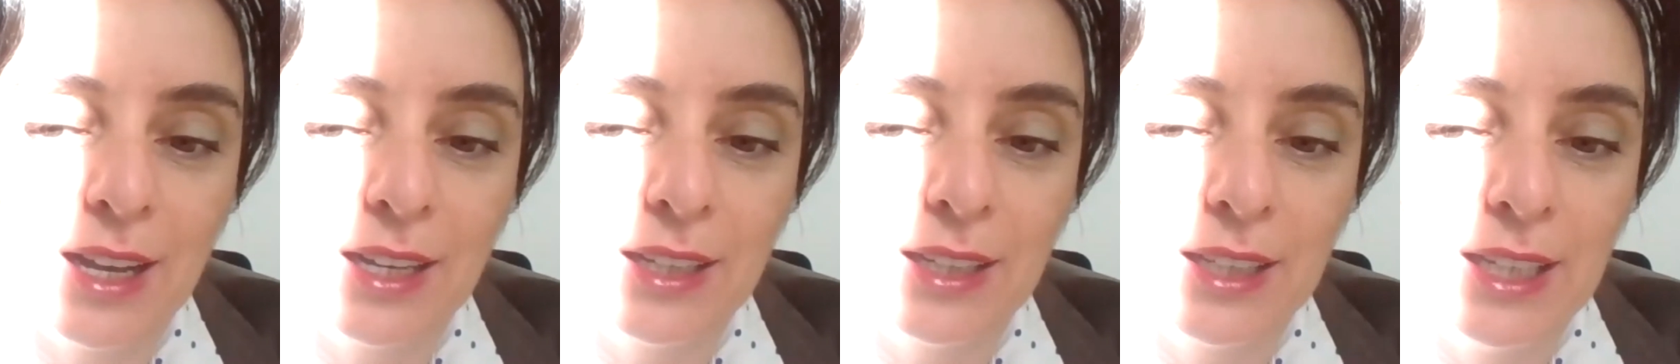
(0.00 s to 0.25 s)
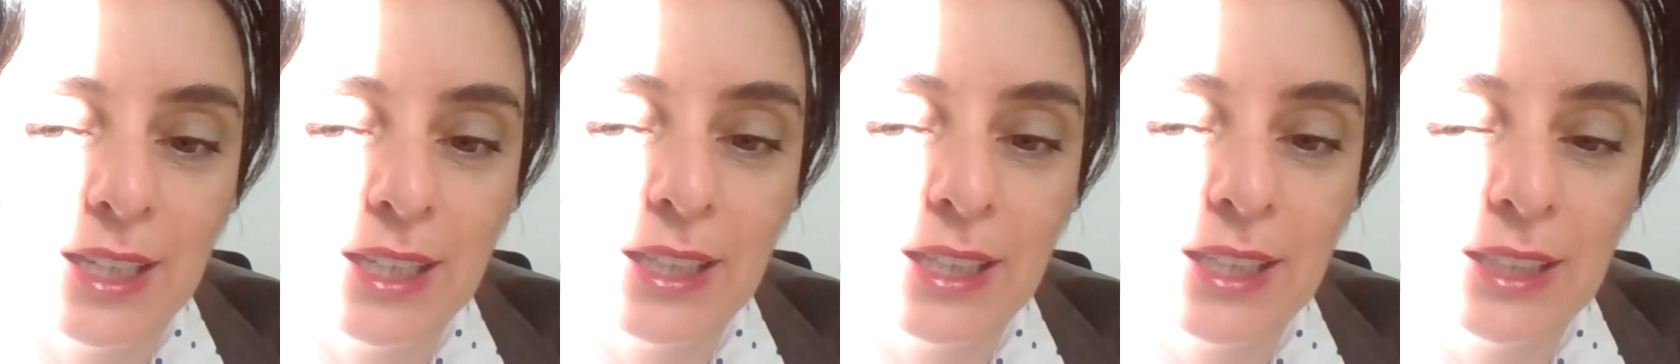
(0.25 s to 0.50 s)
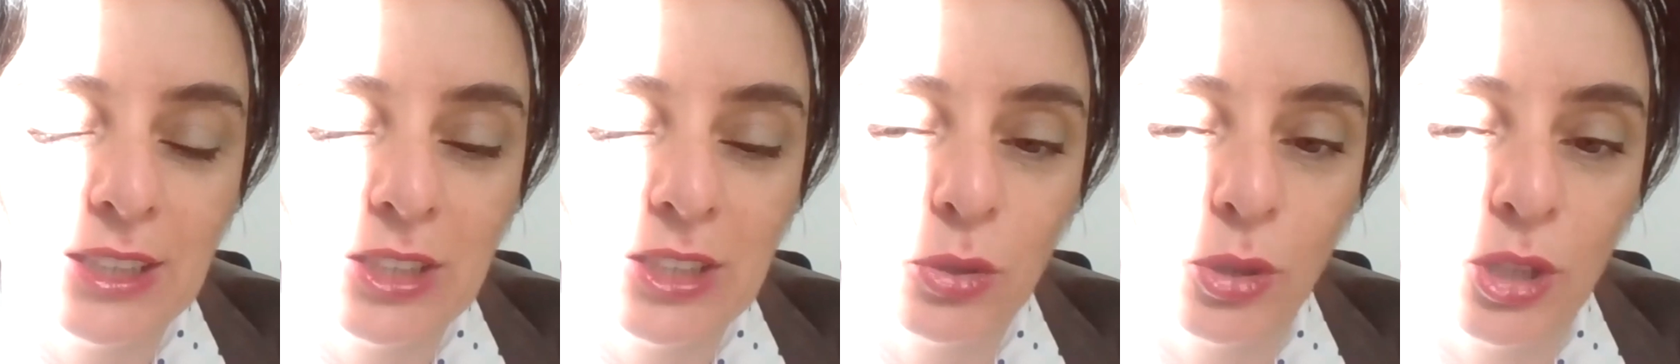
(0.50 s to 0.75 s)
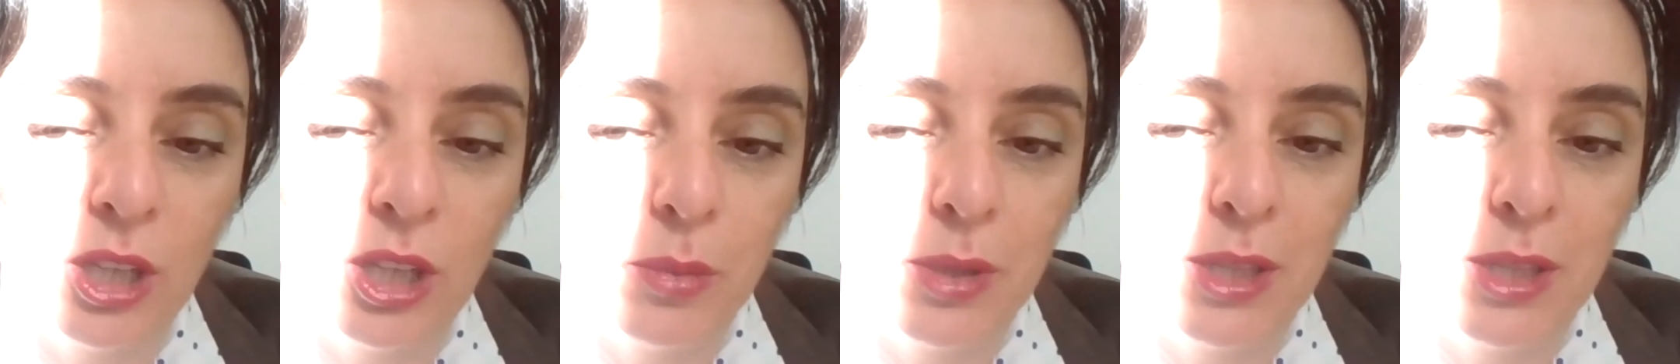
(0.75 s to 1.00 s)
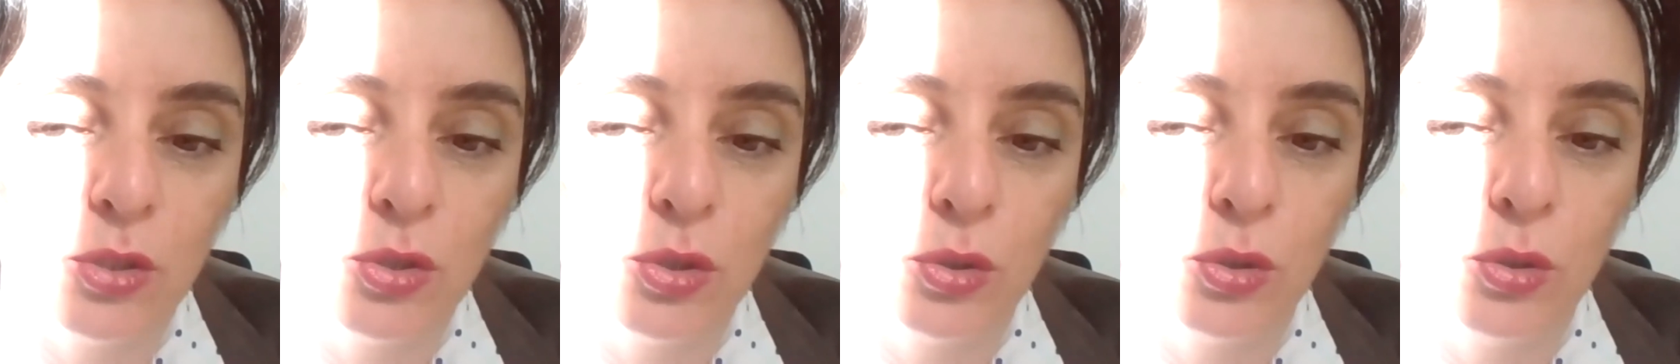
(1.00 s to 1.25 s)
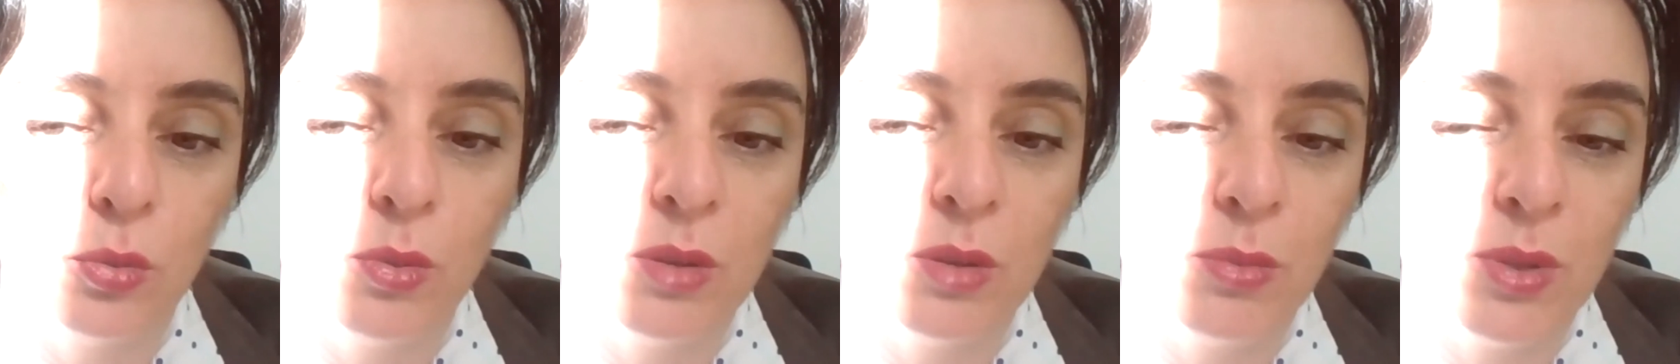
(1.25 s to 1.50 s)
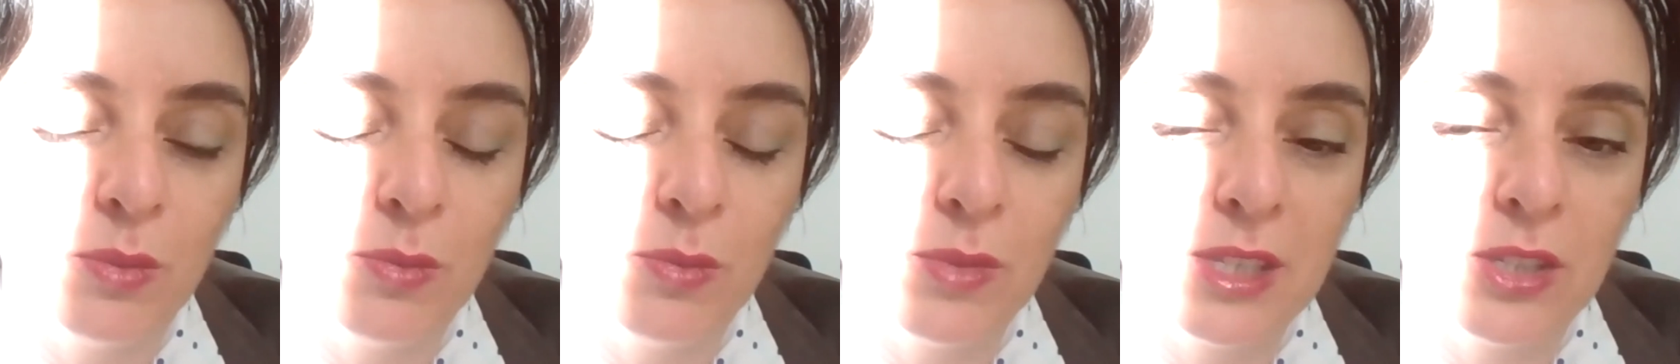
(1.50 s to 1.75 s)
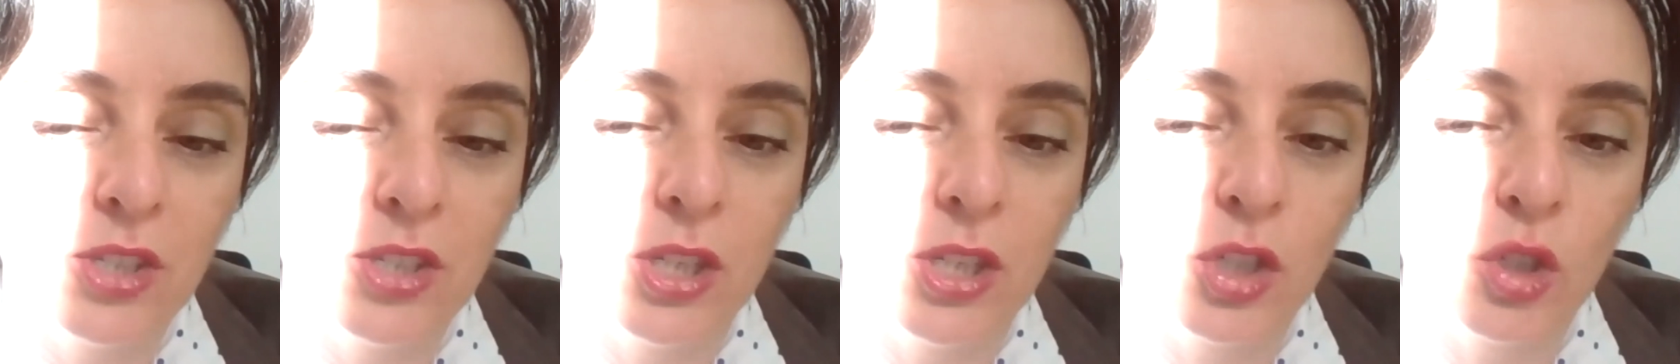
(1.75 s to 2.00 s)
And the criticism
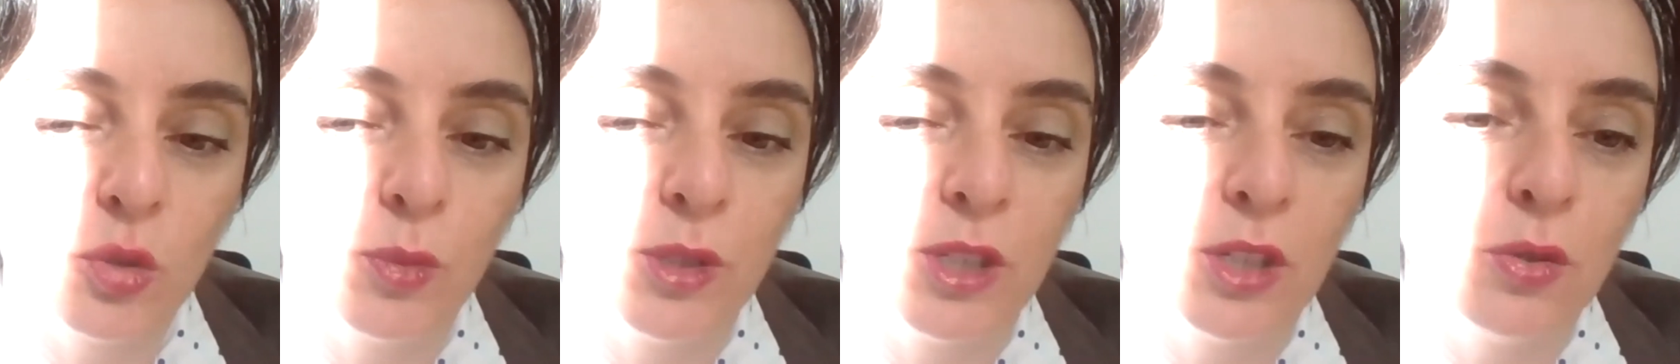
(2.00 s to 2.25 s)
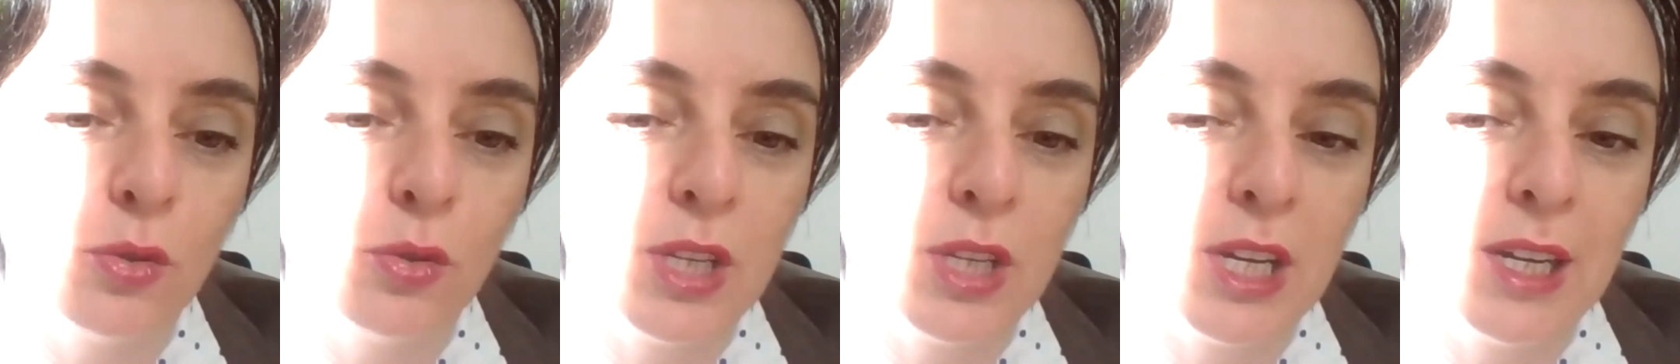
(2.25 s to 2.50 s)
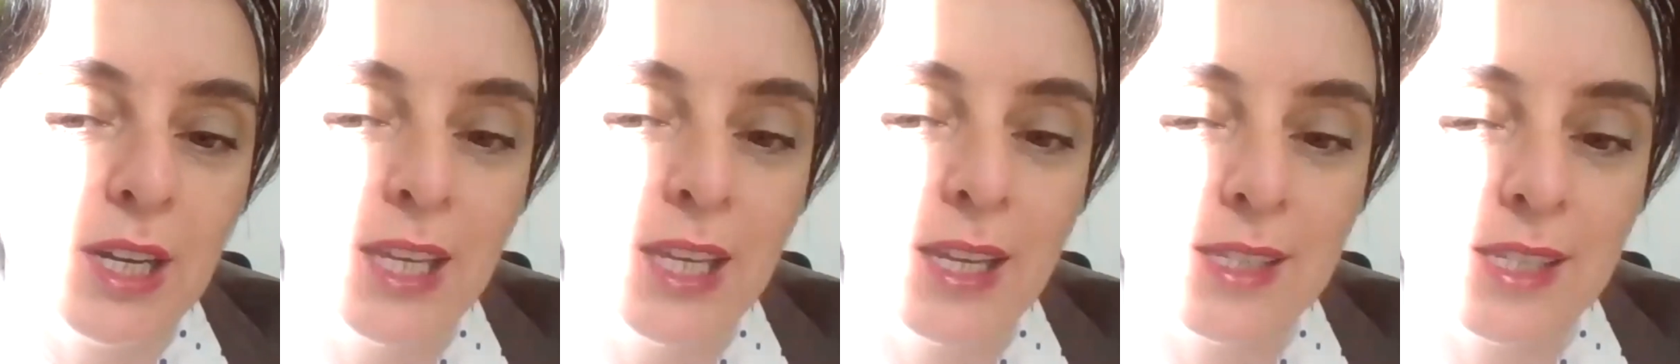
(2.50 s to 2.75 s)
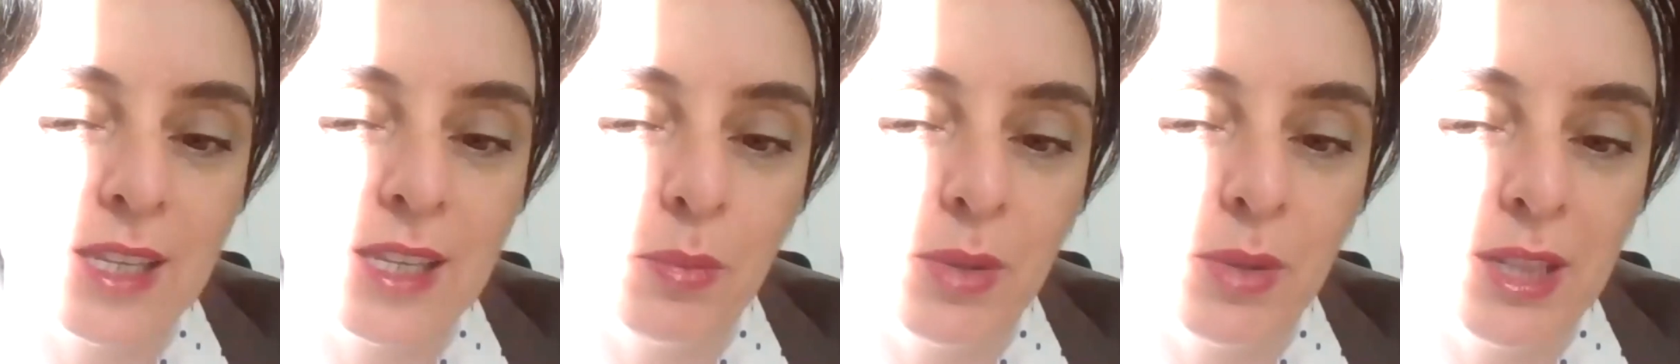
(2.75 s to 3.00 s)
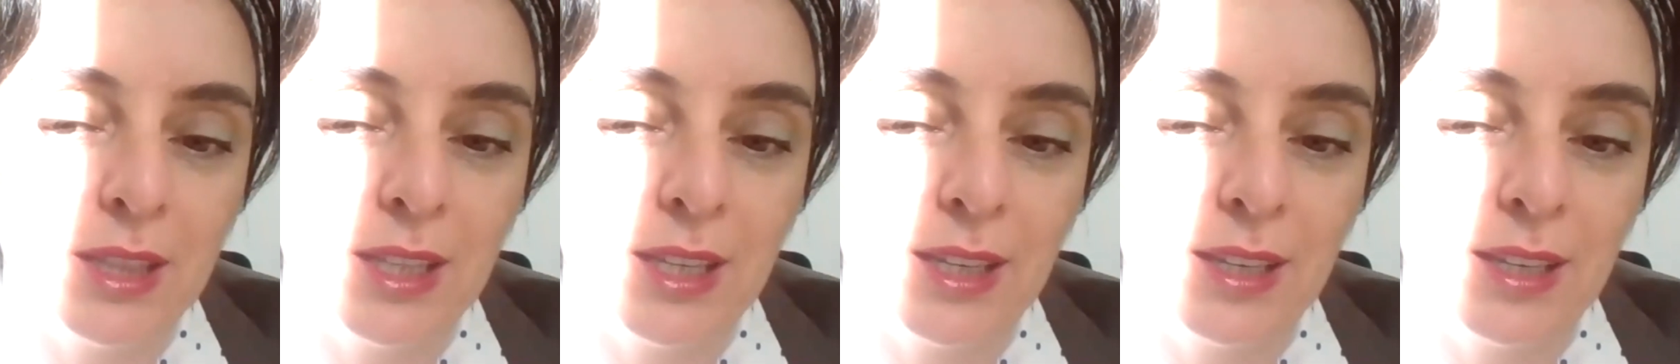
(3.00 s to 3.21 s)
also was much faster